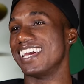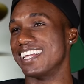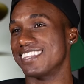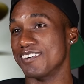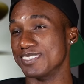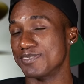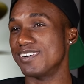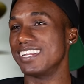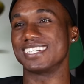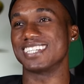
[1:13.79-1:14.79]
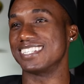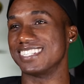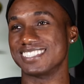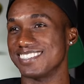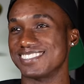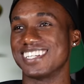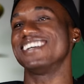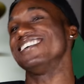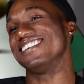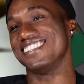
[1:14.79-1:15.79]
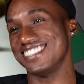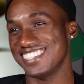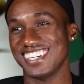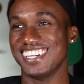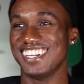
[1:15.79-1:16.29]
and I thought it was funny because I just it was like oh he's